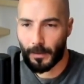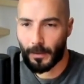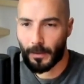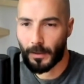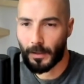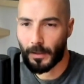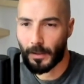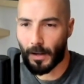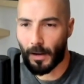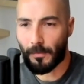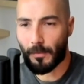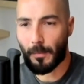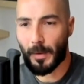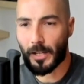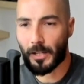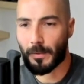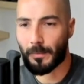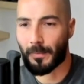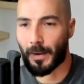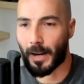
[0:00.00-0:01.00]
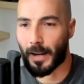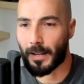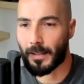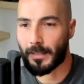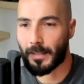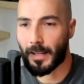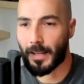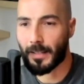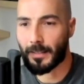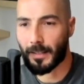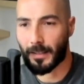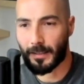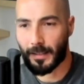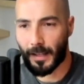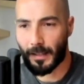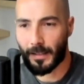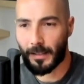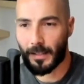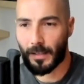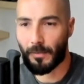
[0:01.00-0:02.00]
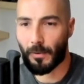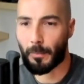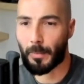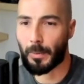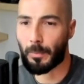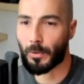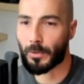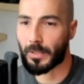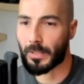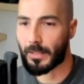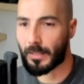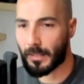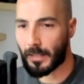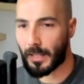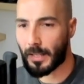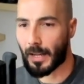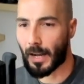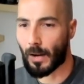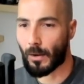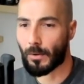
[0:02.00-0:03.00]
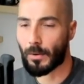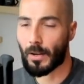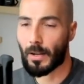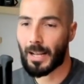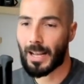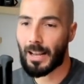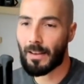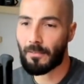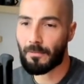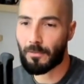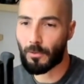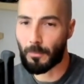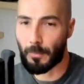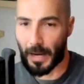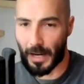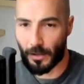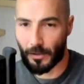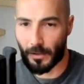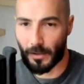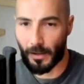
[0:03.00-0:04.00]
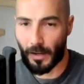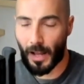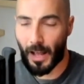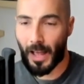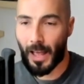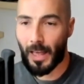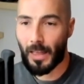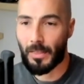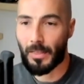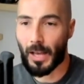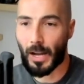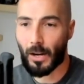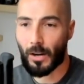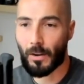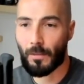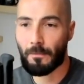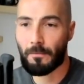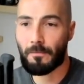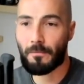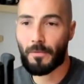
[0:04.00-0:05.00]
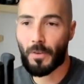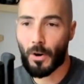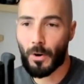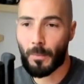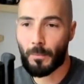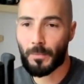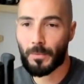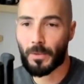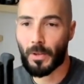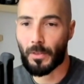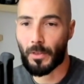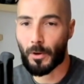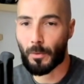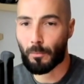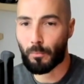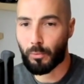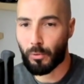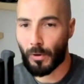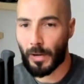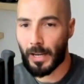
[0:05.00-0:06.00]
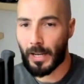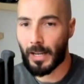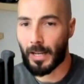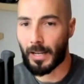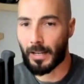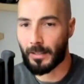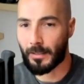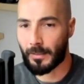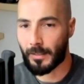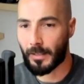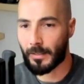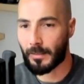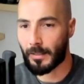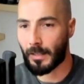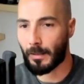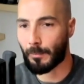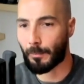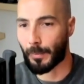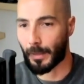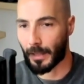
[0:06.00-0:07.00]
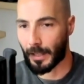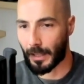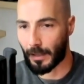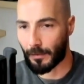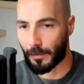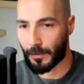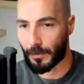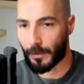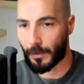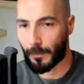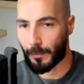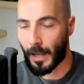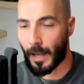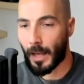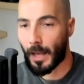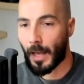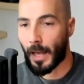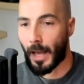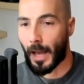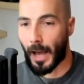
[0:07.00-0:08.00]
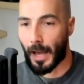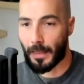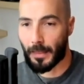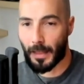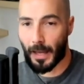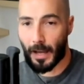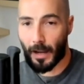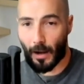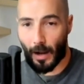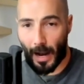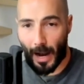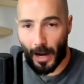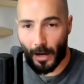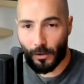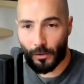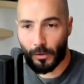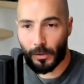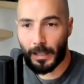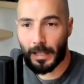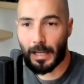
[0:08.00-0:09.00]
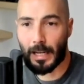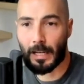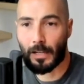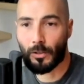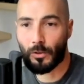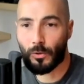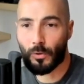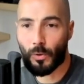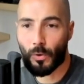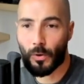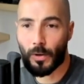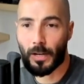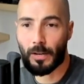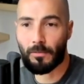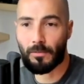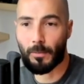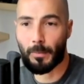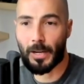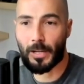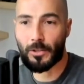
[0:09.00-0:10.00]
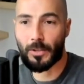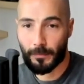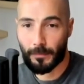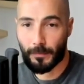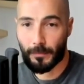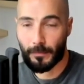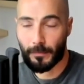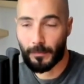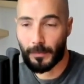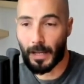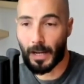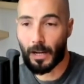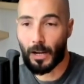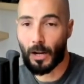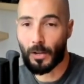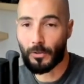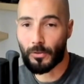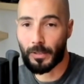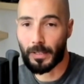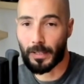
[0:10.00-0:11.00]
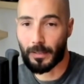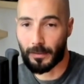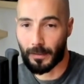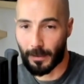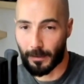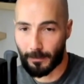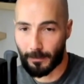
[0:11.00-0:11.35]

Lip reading: Confirmation bias is the tendency for people to seek out information that confirms their pre-existing beliefs, and they actually ignore information that contradicts it.